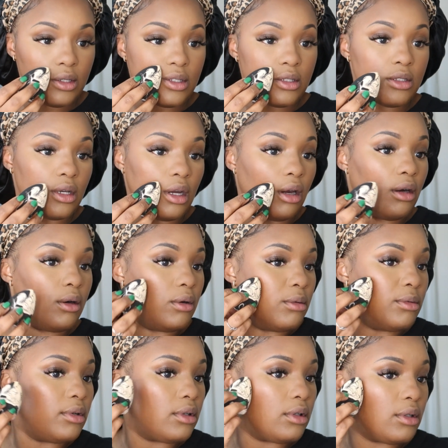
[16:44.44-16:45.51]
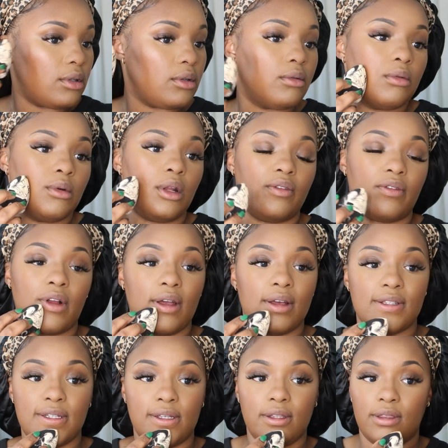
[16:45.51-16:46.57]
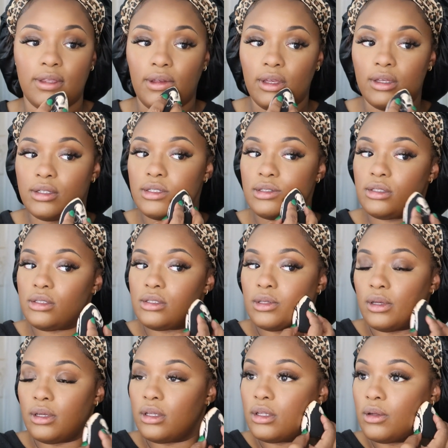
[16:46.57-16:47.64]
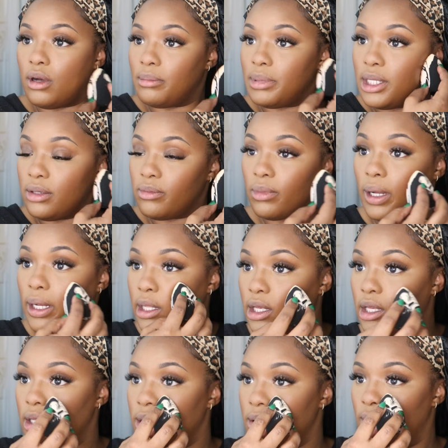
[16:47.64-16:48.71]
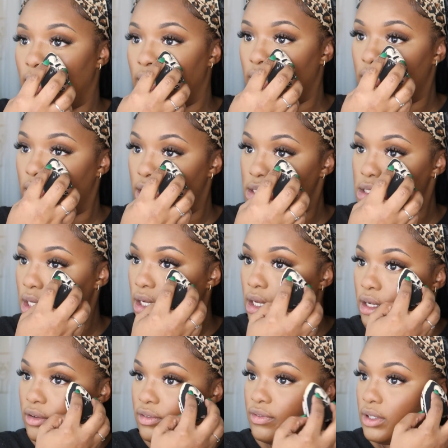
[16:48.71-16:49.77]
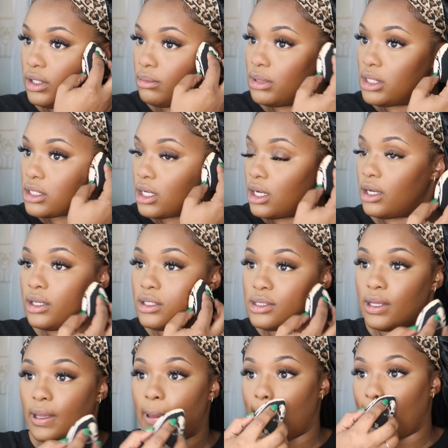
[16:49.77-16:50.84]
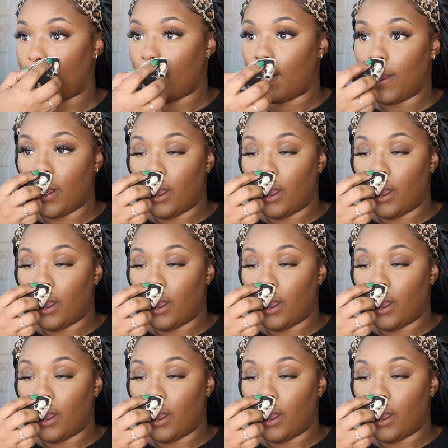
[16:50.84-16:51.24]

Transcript: So whenever I did this, and you know, I'm getting ready anyway because I gotta film this content